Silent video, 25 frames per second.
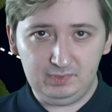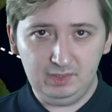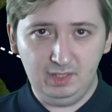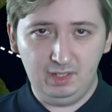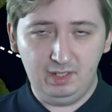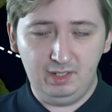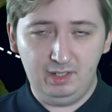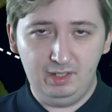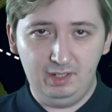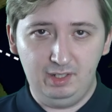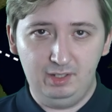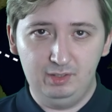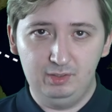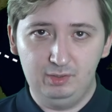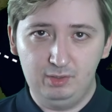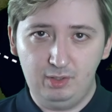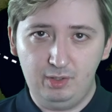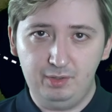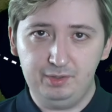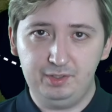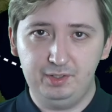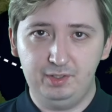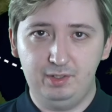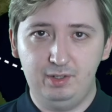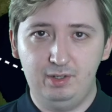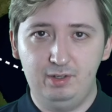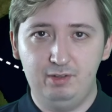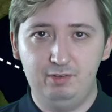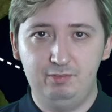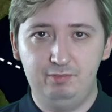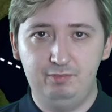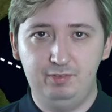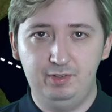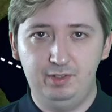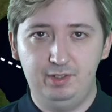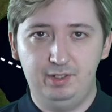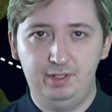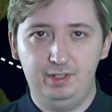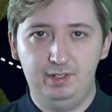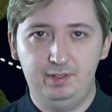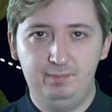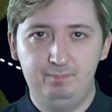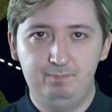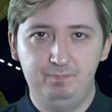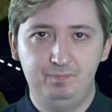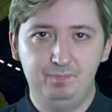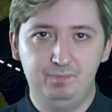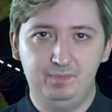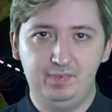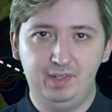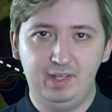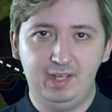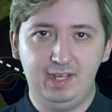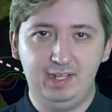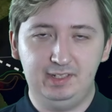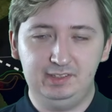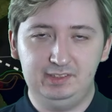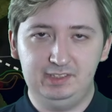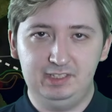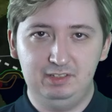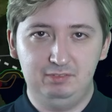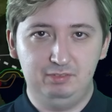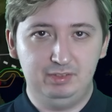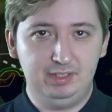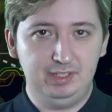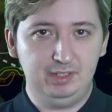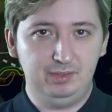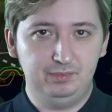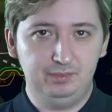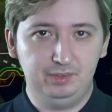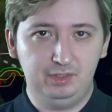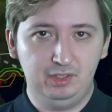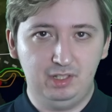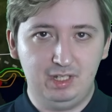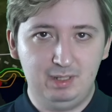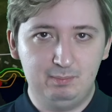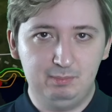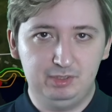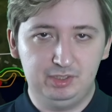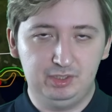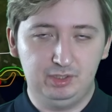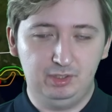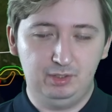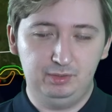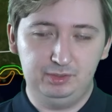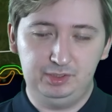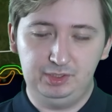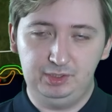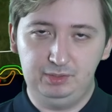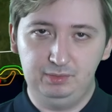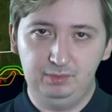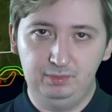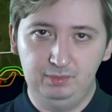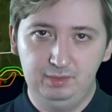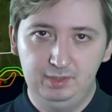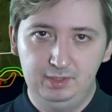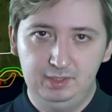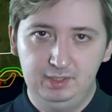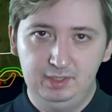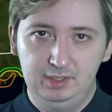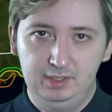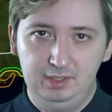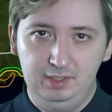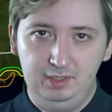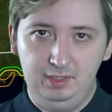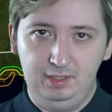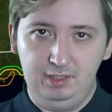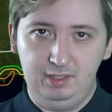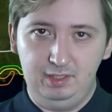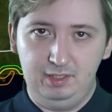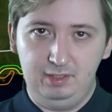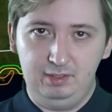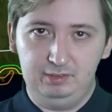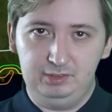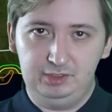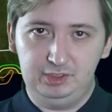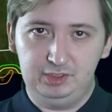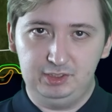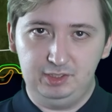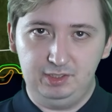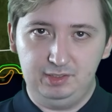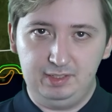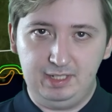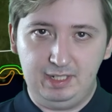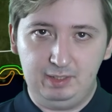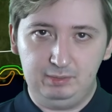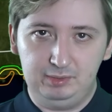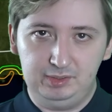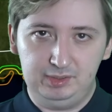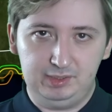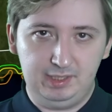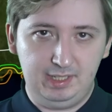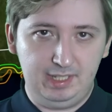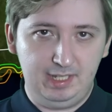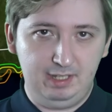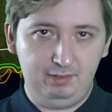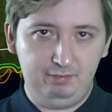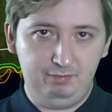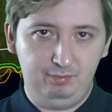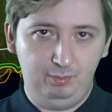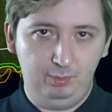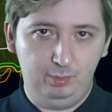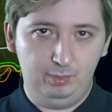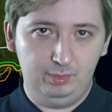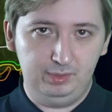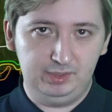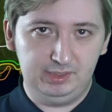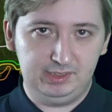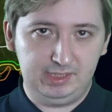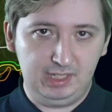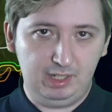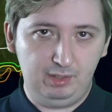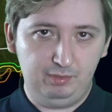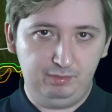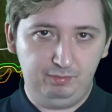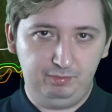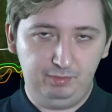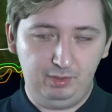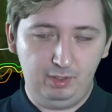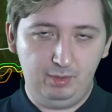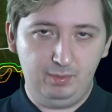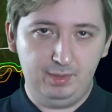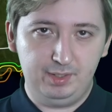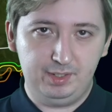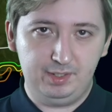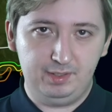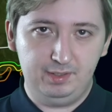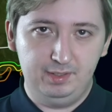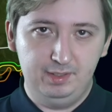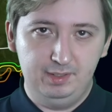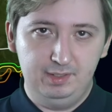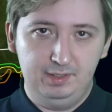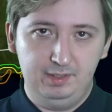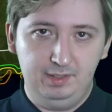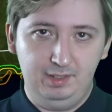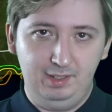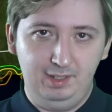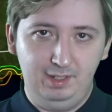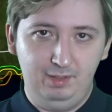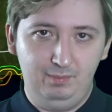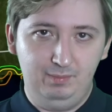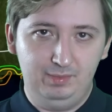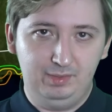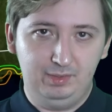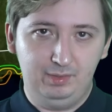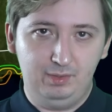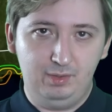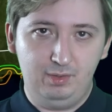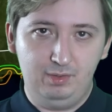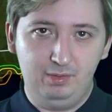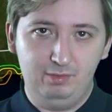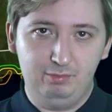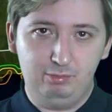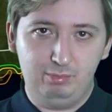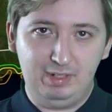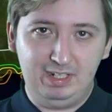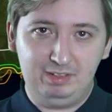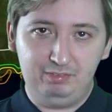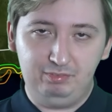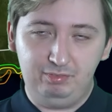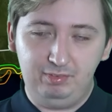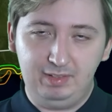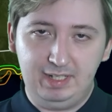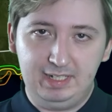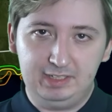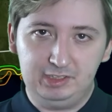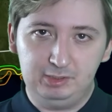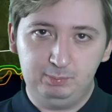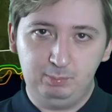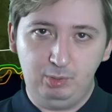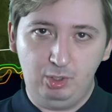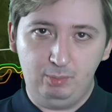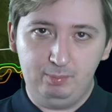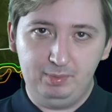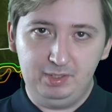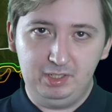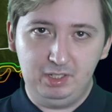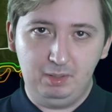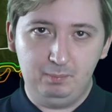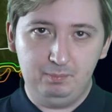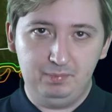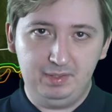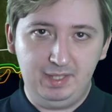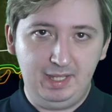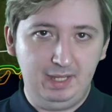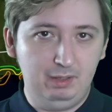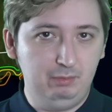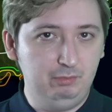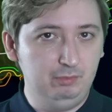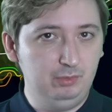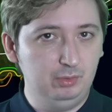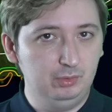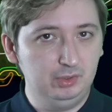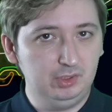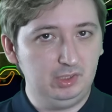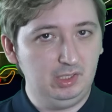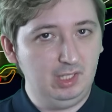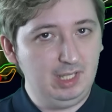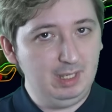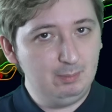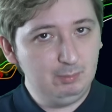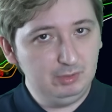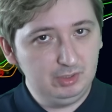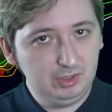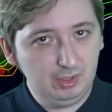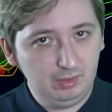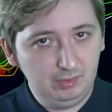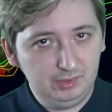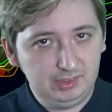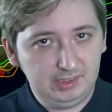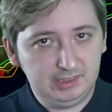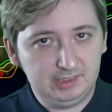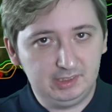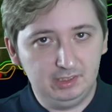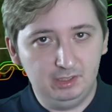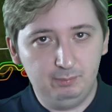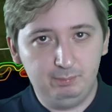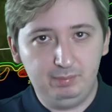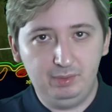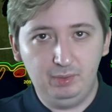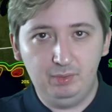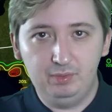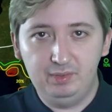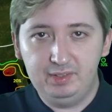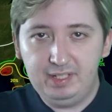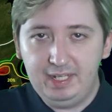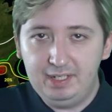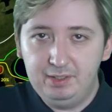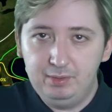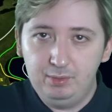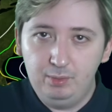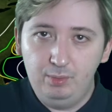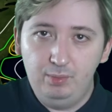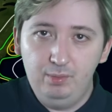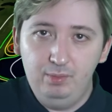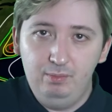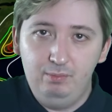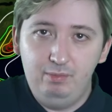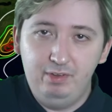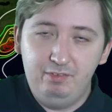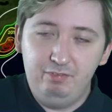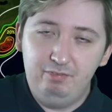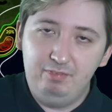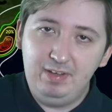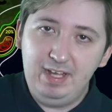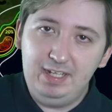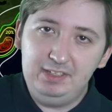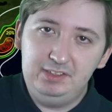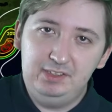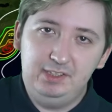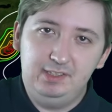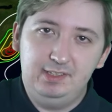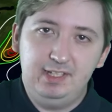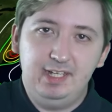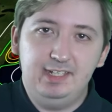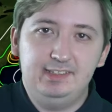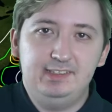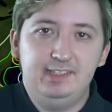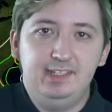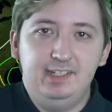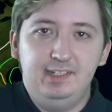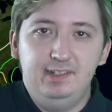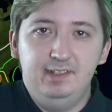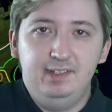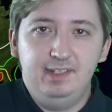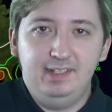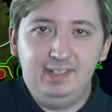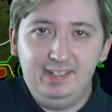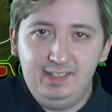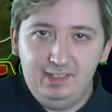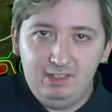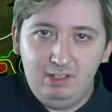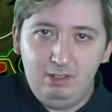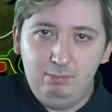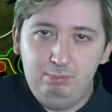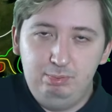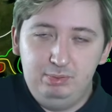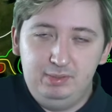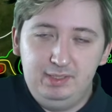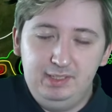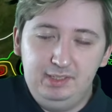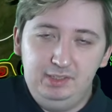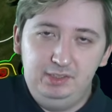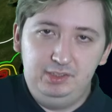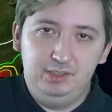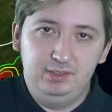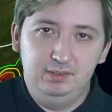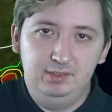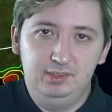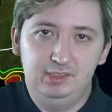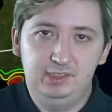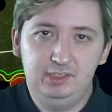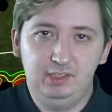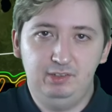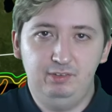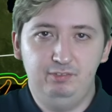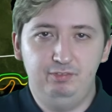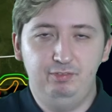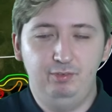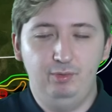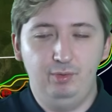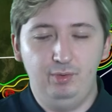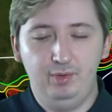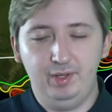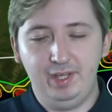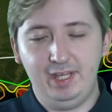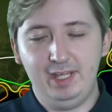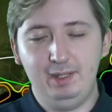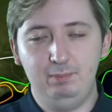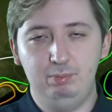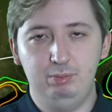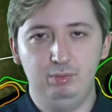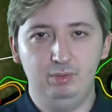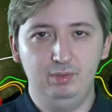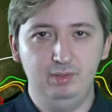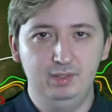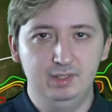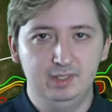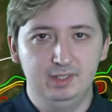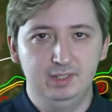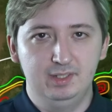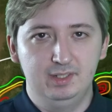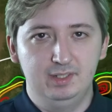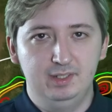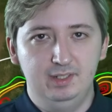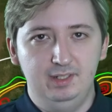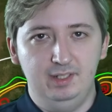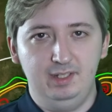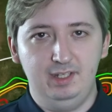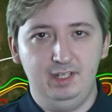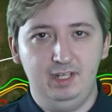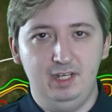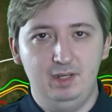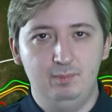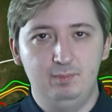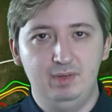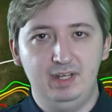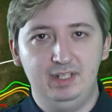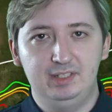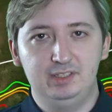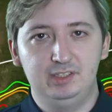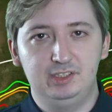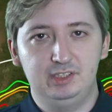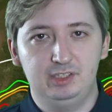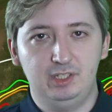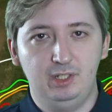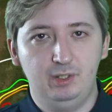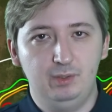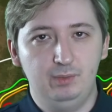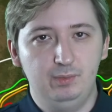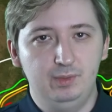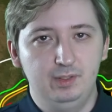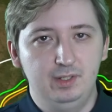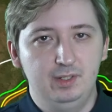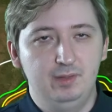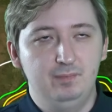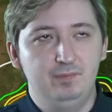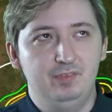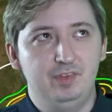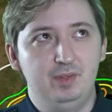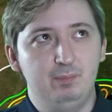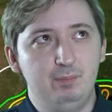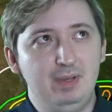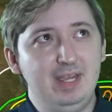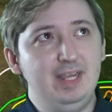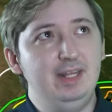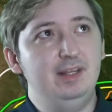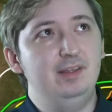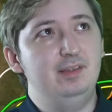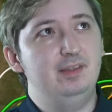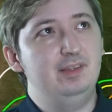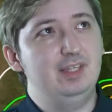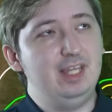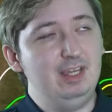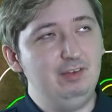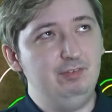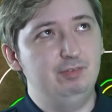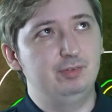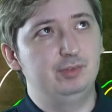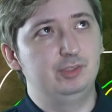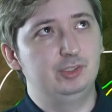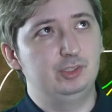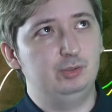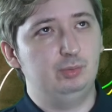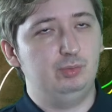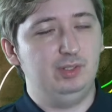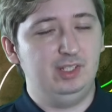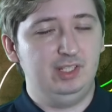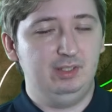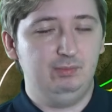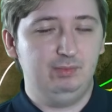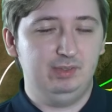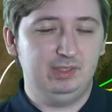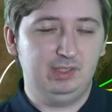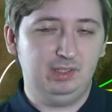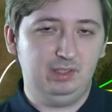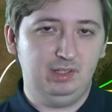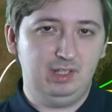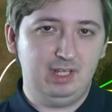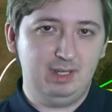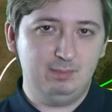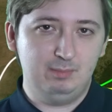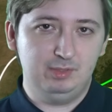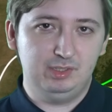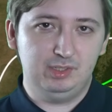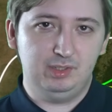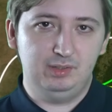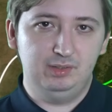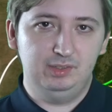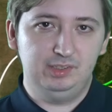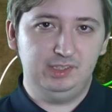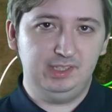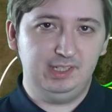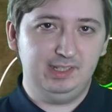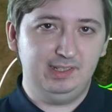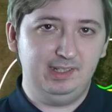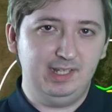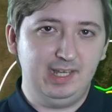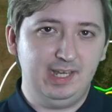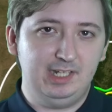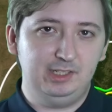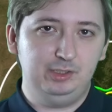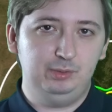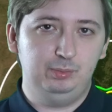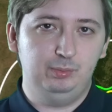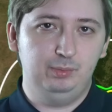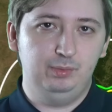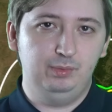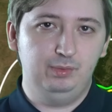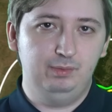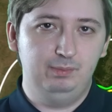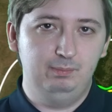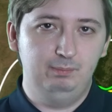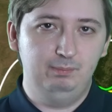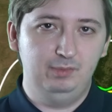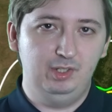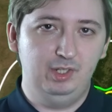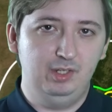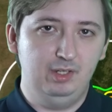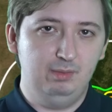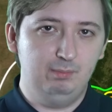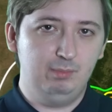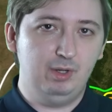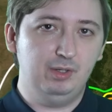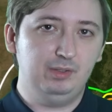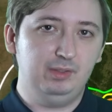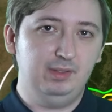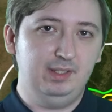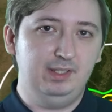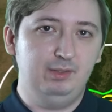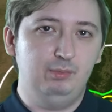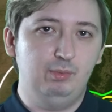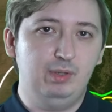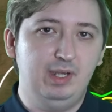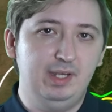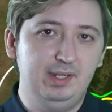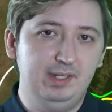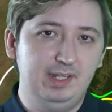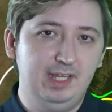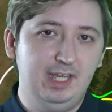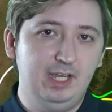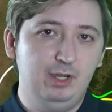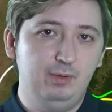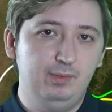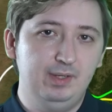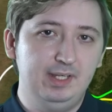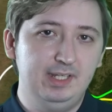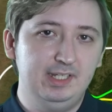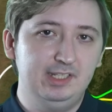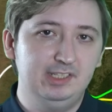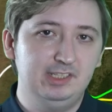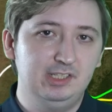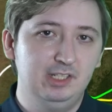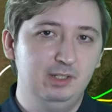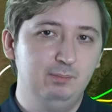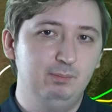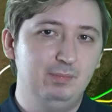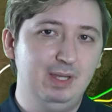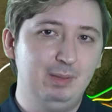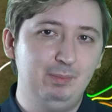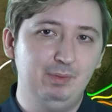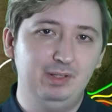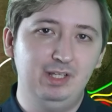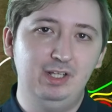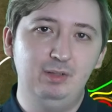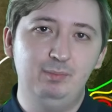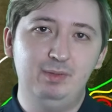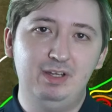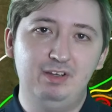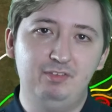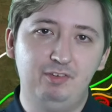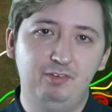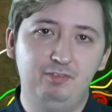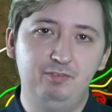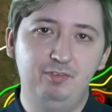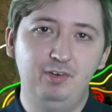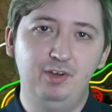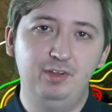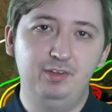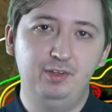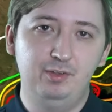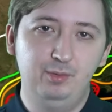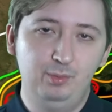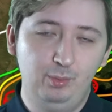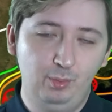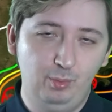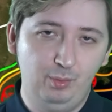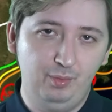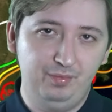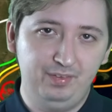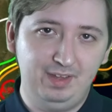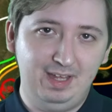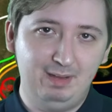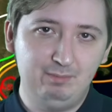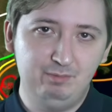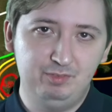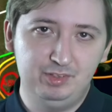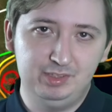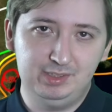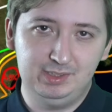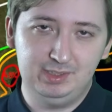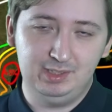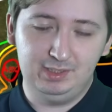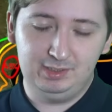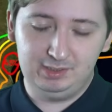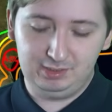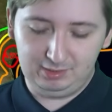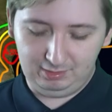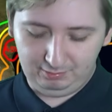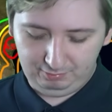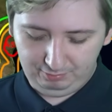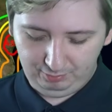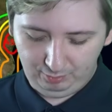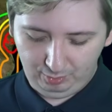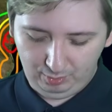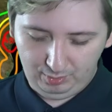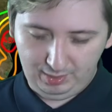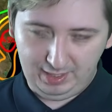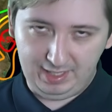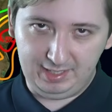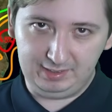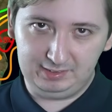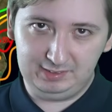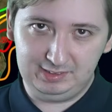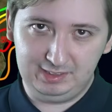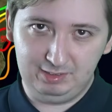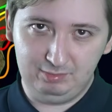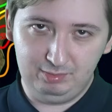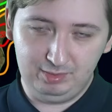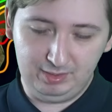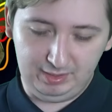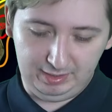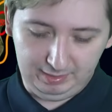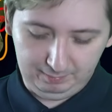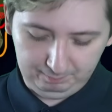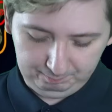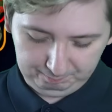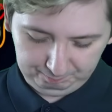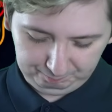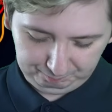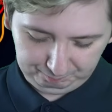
Uh, a lot of um, activity on climatological uh, turnouts there for South Florida uh, with a lot of red flags popping up there. Of course, climatology isn't the be all and end all. We've factored that in in our predictions for April. Um, and so the main difference really with the climatology and the actual uh, modelling right now is maybe a little bit of a further north emphasis for activity.